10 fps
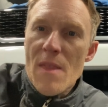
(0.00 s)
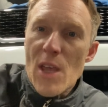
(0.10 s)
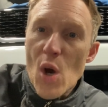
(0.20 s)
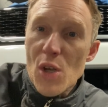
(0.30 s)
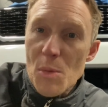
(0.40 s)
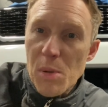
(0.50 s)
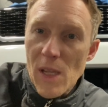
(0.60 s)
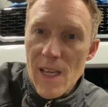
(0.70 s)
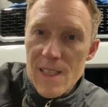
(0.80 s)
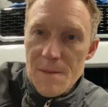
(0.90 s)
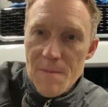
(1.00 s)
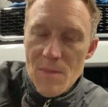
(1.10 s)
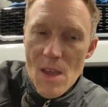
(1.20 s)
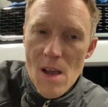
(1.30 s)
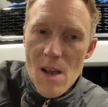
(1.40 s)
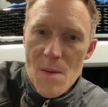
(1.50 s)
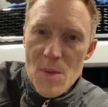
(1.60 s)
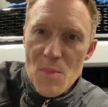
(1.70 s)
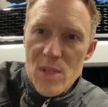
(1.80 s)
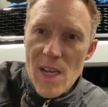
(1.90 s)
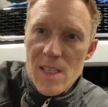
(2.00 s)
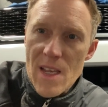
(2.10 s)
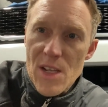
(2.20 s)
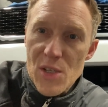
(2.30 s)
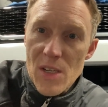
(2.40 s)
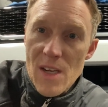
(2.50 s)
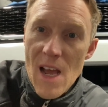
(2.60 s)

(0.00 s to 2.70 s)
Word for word: the underplate um, that protects the engine.